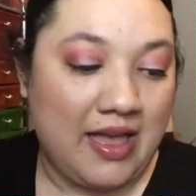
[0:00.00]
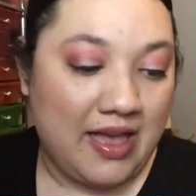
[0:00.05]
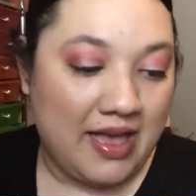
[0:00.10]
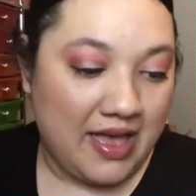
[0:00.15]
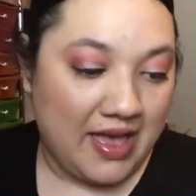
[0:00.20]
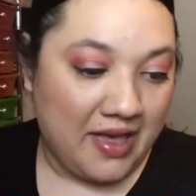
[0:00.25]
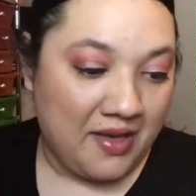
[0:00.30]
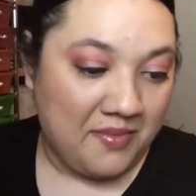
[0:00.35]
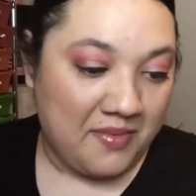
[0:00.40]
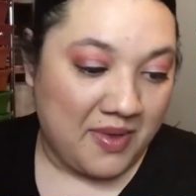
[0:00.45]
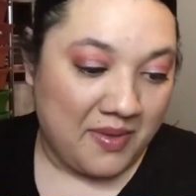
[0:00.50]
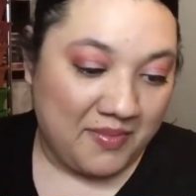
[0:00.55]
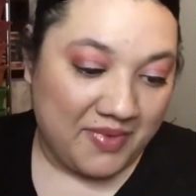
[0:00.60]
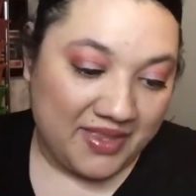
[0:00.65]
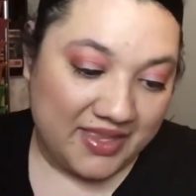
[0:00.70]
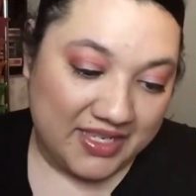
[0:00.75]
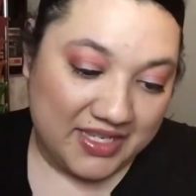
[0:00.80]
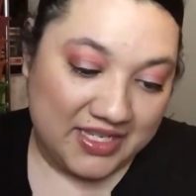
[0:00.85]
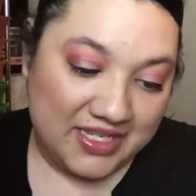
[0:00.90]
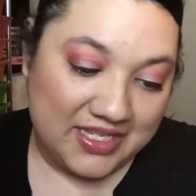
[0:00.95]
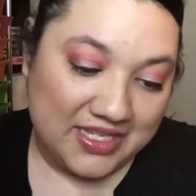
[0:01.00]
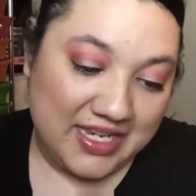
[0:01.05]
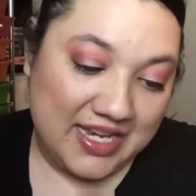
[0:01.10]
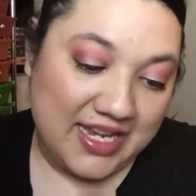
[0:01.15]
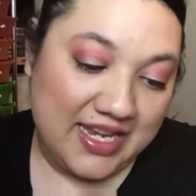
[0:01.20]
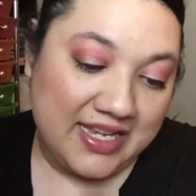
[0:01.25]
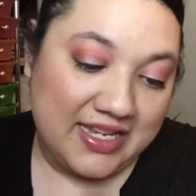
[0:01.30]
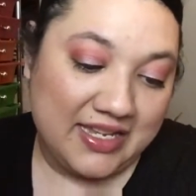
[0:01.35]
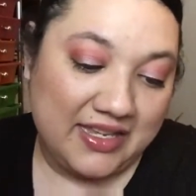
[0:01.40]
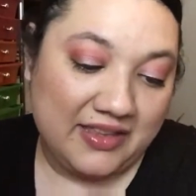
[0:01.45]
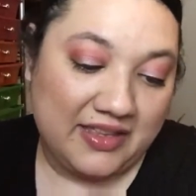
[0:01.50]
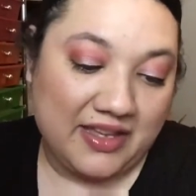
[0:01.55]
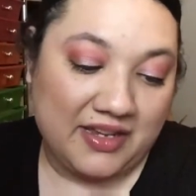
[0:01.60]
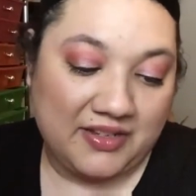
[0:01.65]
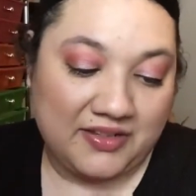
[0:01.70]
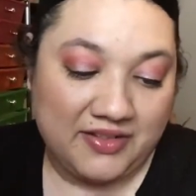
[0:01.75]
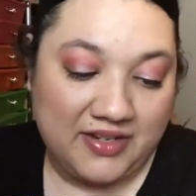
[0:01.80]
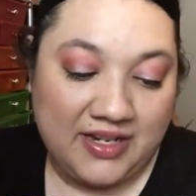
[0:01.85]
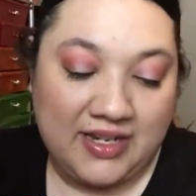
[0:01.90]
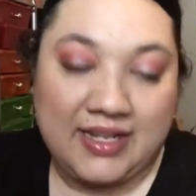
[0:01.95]
But the shade
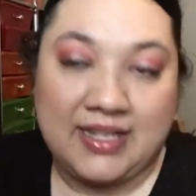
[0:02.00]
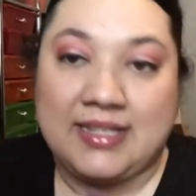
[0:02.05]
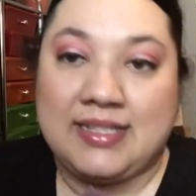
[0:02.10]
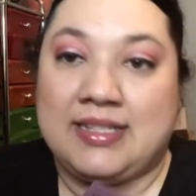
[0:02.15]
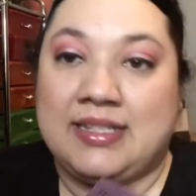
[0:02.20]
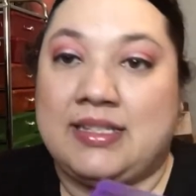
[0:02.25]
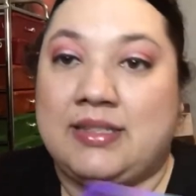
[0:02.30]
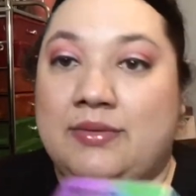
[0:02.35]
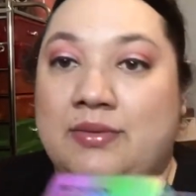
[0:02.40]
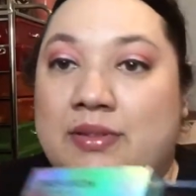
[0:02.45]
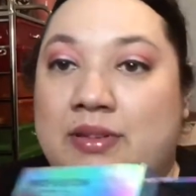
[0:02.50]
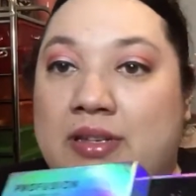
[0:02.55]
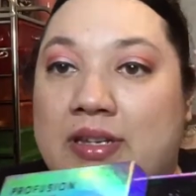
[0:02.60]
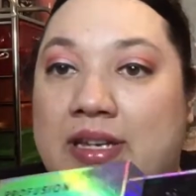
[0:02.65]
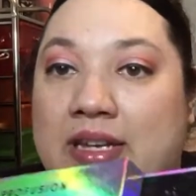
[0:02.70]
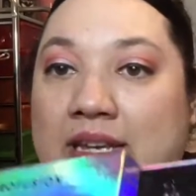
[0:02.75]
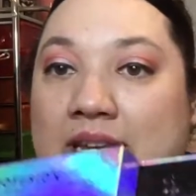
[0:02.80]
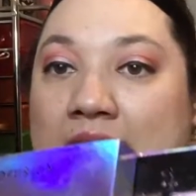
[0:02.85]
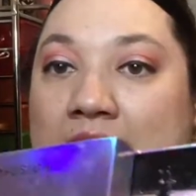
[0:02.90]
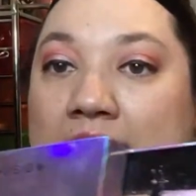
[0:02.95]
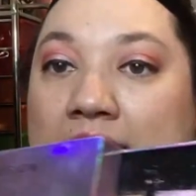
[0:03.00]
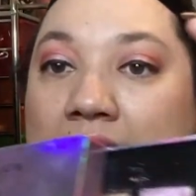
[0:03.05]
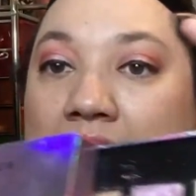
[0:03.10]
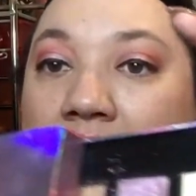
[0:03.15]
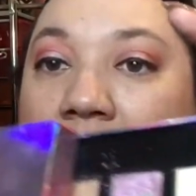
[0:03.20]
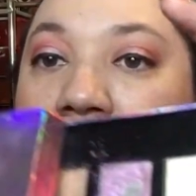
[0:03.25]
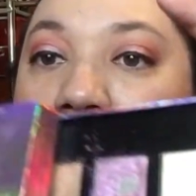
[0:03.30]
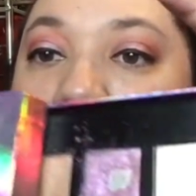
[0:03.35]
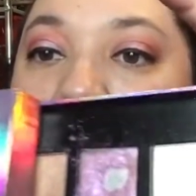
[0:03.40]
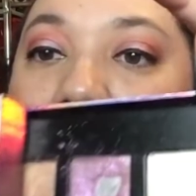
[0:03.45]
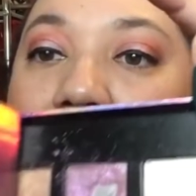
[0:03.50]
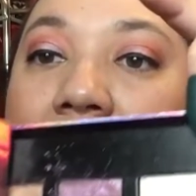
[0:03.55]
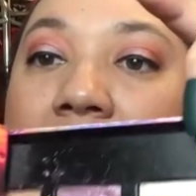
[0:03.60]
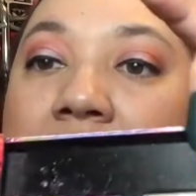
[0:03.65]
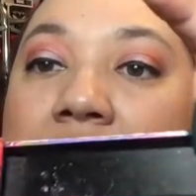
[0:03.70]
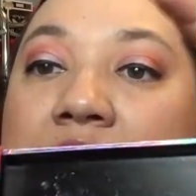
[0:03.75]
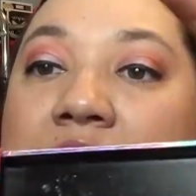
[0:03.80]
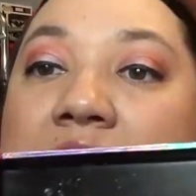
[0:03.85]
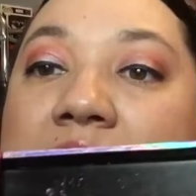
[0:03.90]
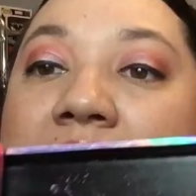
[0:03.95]
Electric is this really
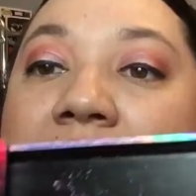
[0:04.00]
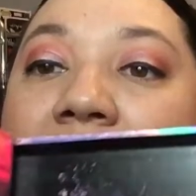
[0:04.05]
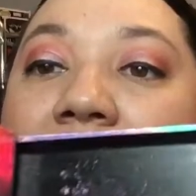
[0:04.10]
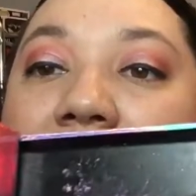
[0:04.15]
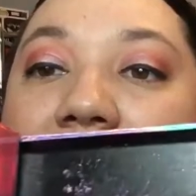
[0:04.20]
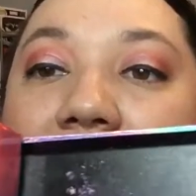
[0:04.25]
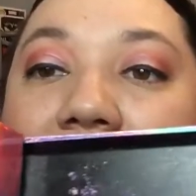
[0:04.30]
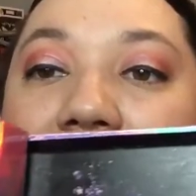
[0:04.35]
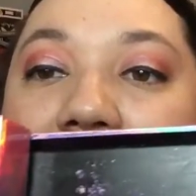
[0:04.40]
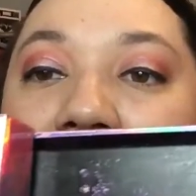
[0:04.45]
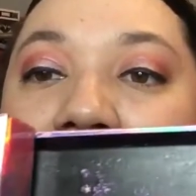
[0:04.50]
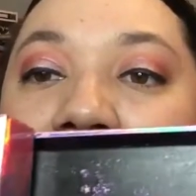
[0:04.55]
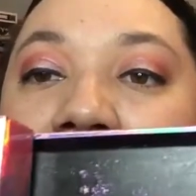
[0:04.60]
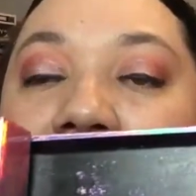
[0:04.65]
interesting